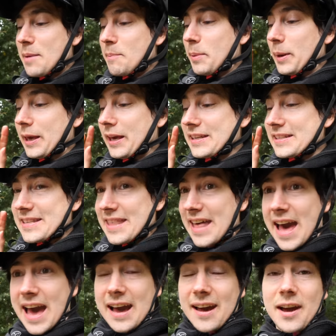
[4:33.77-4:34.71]
because
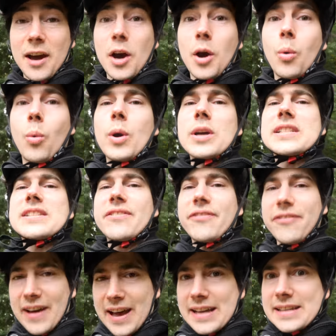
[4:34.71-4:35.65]
that was
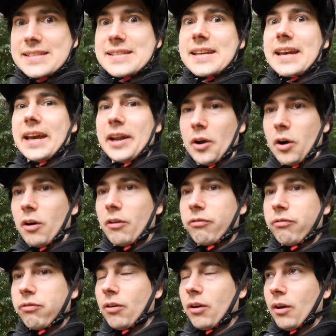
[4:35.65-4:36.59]
fast
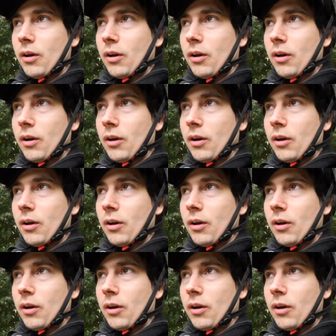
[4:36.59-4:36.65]
enough.